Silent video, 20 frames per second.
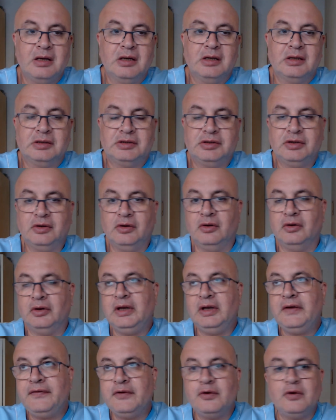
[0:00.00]
So
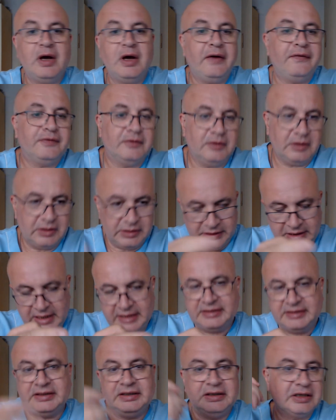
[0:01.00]
if you have, now I
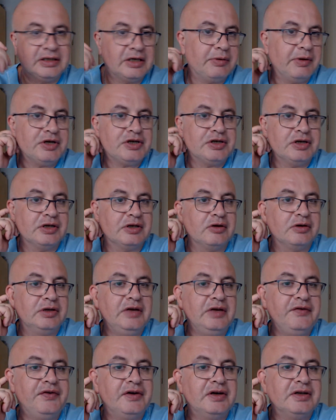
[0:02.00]
see the question, the
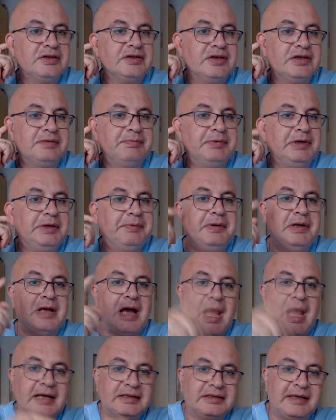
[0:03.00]
differences between
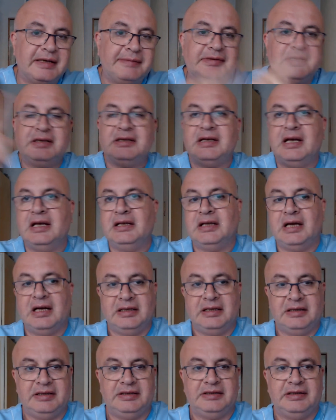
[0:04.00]
asepsis and
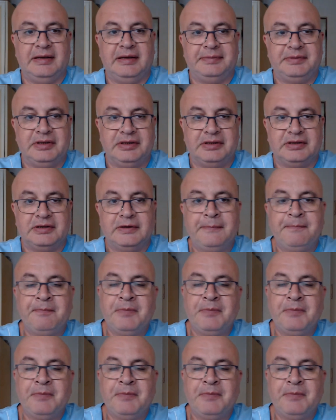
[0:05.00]
antisepsis.